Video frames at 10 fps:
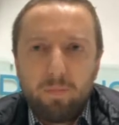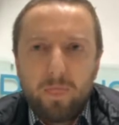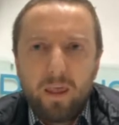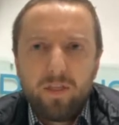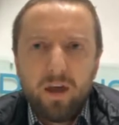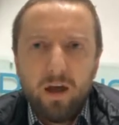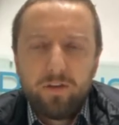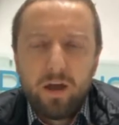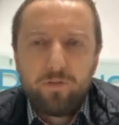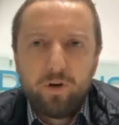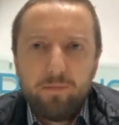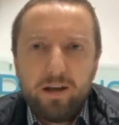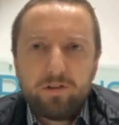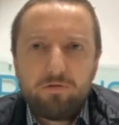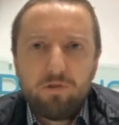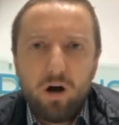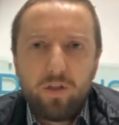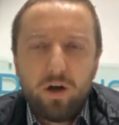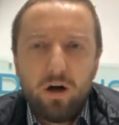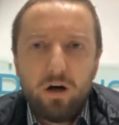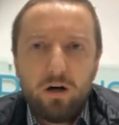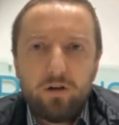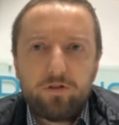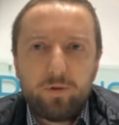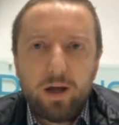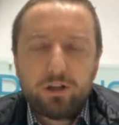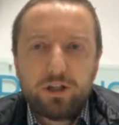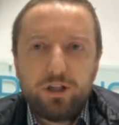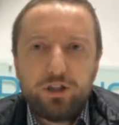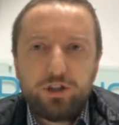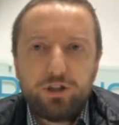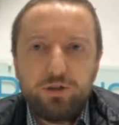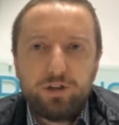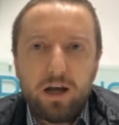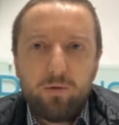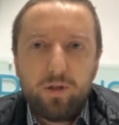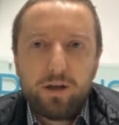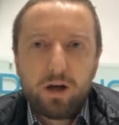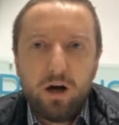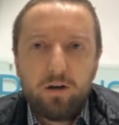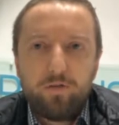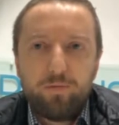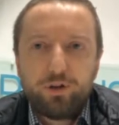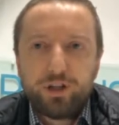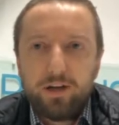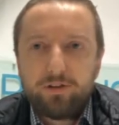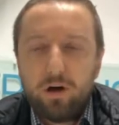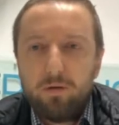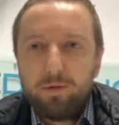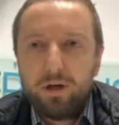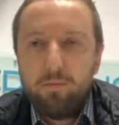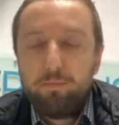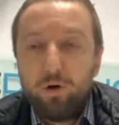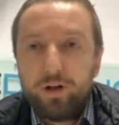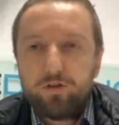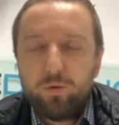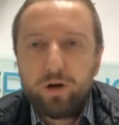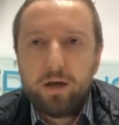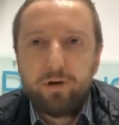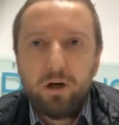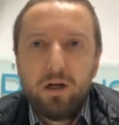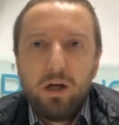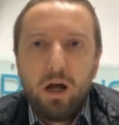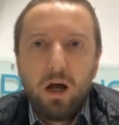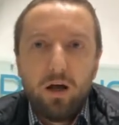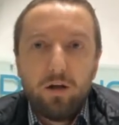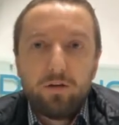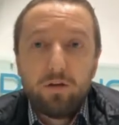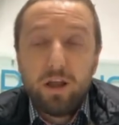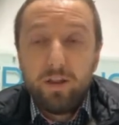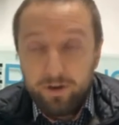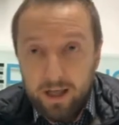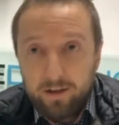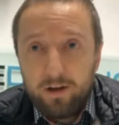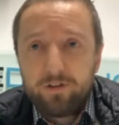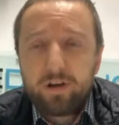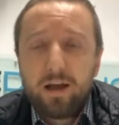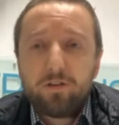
th uh, therefore it makes it rather hard to actually shoot down with any kind of projectile, be it a bullet or whatever. Uh, the Netherlands has